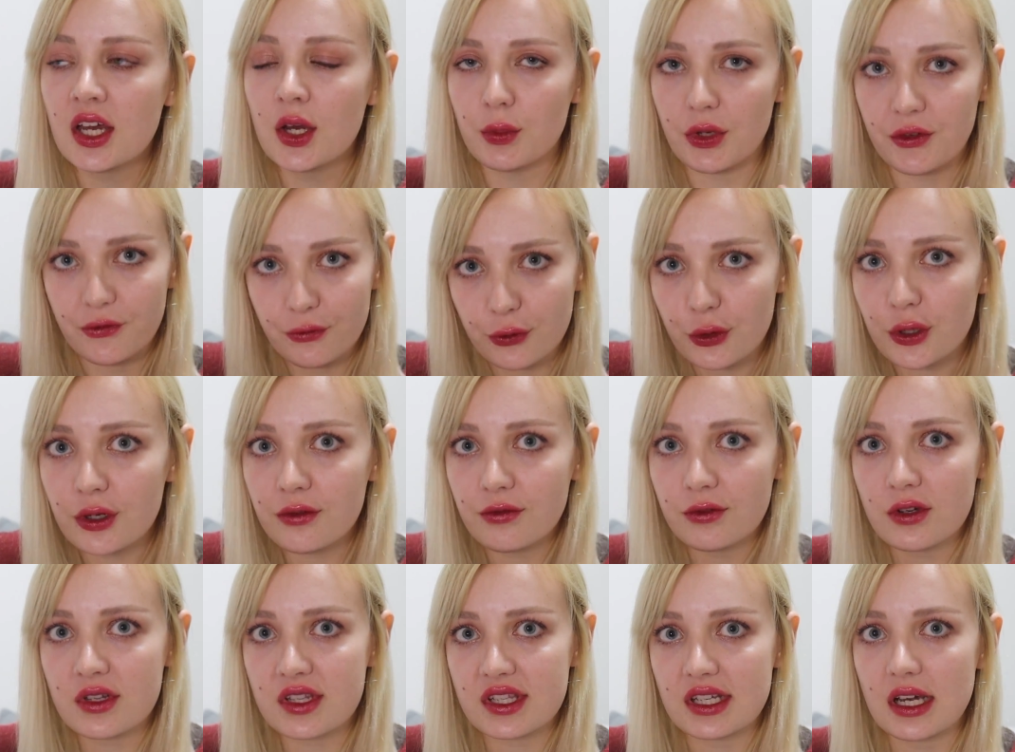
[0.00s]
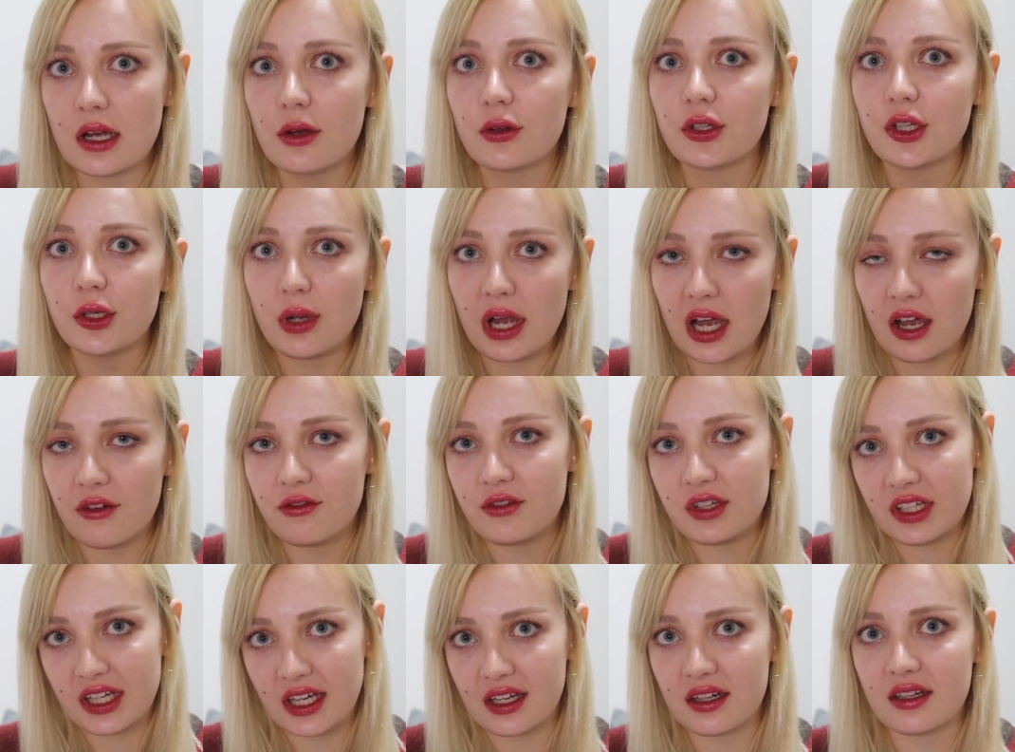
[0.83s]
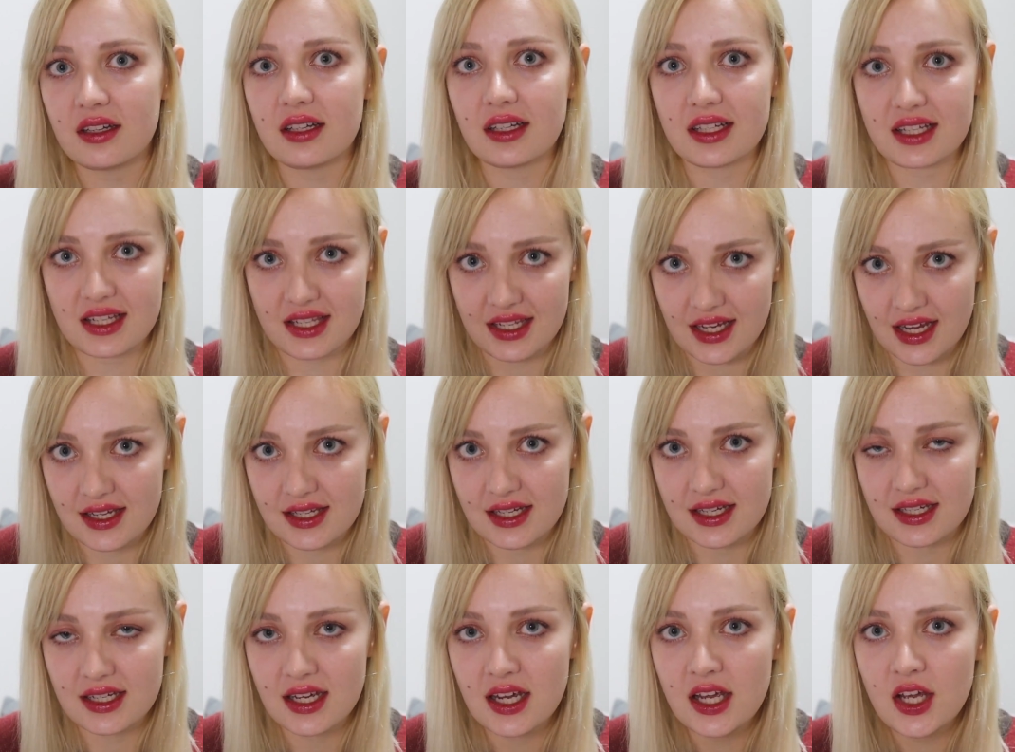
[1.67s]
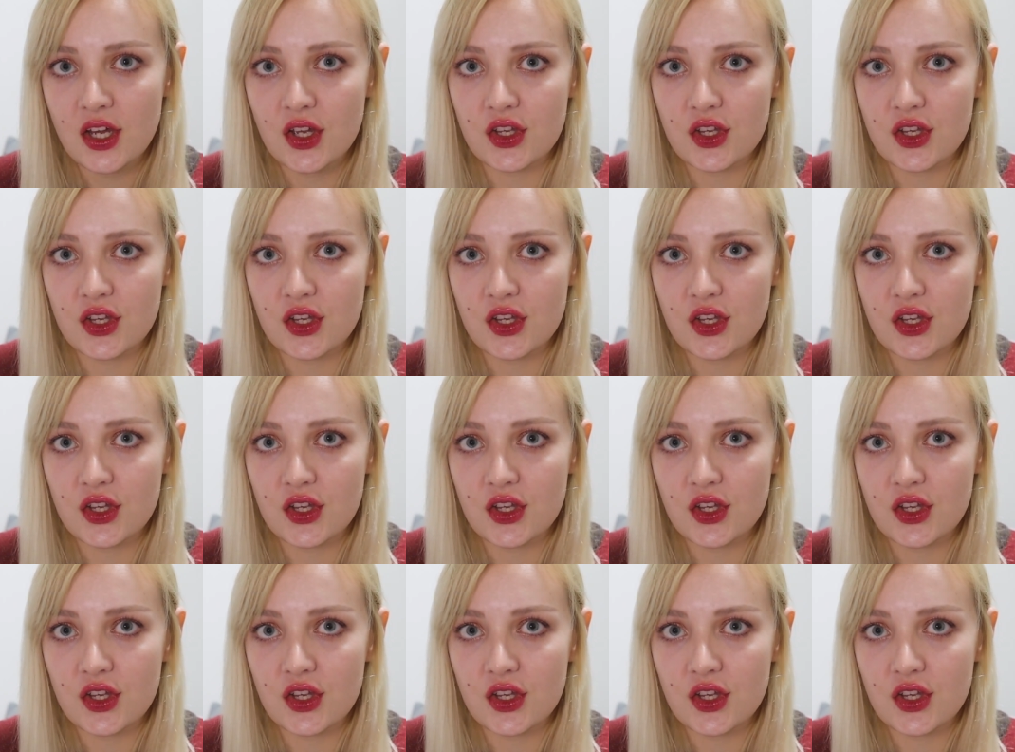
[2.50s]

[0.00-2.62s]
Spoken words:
before it runs out you have to get it extended.